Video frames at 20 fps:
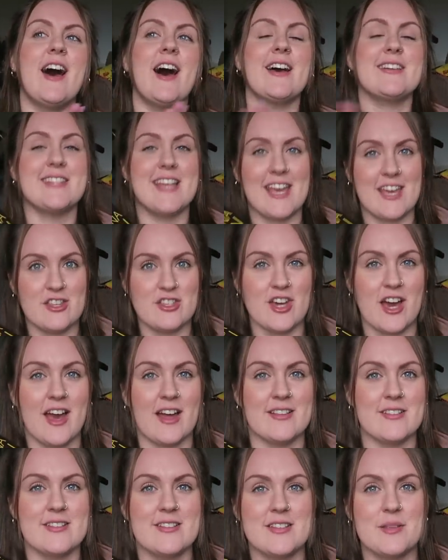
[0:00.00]
a second
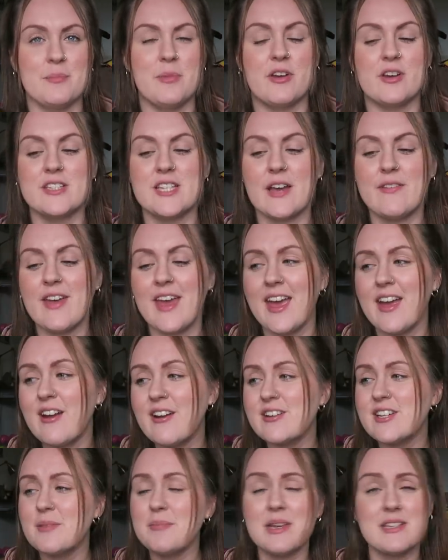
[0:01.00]
chance, because I've
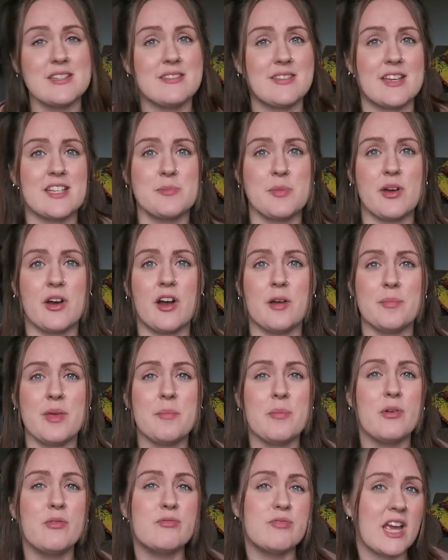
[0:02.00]
heard amazing things about her.
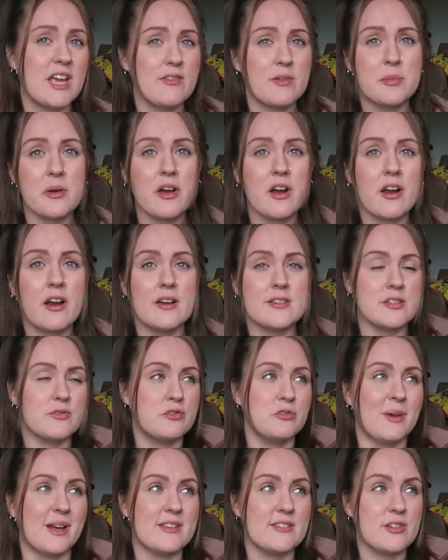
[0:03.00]
People rave about her as a
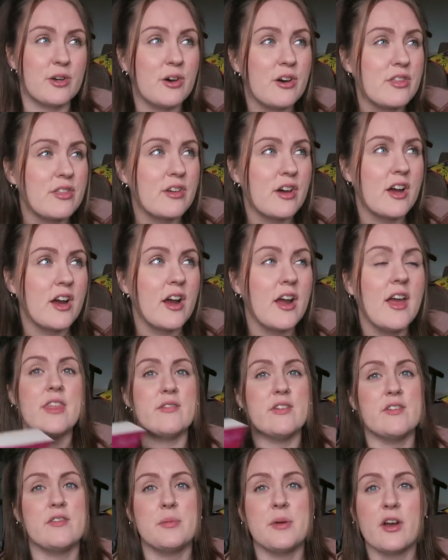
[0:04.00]
romance author, they
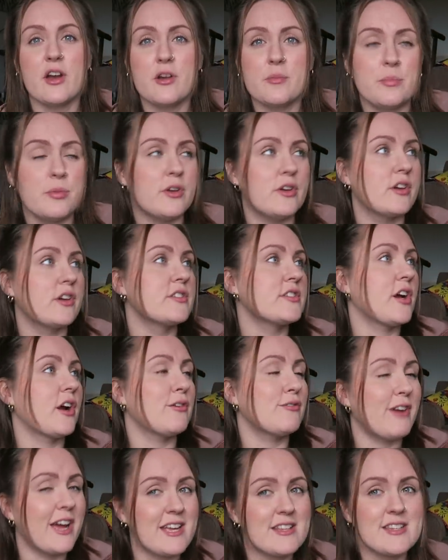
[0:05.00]
rave about her books, her
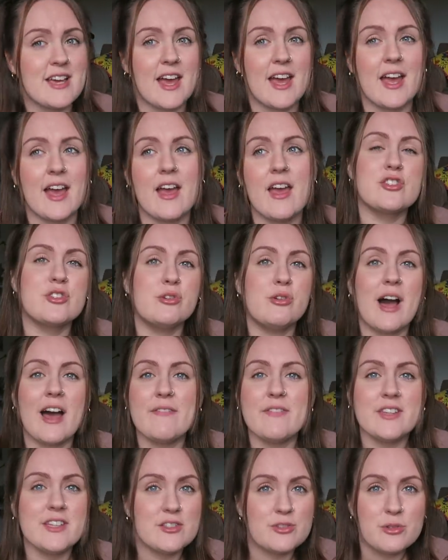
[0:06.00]
writing, so I
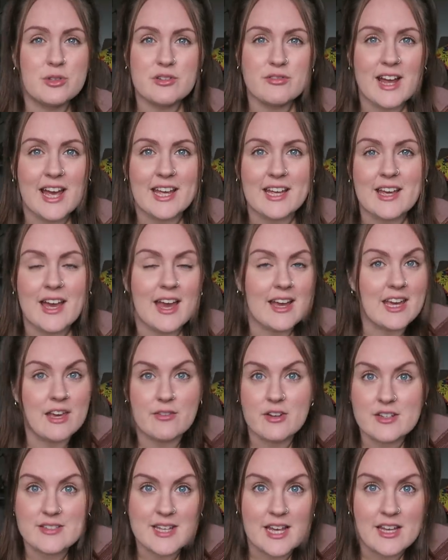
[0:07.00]
feel it's only right I give her
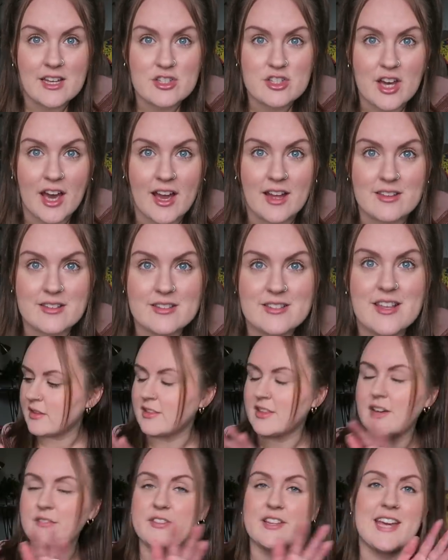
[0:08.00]
a second chance. The
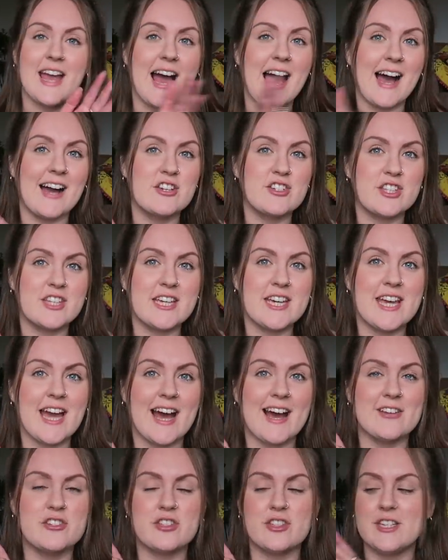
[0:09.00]
lovely Ashley
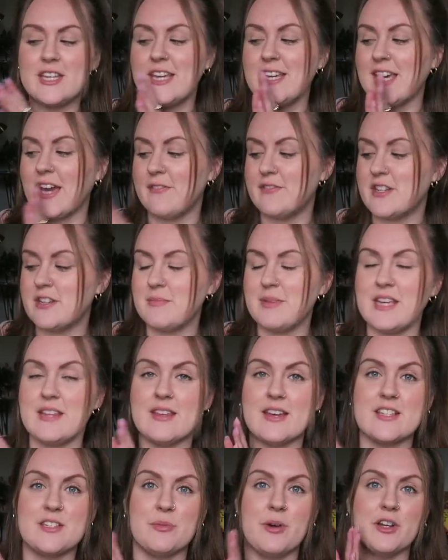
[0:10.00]
actually gifted me
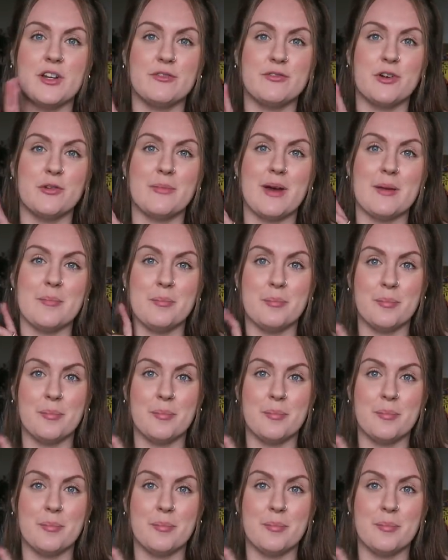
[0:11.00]
this one for my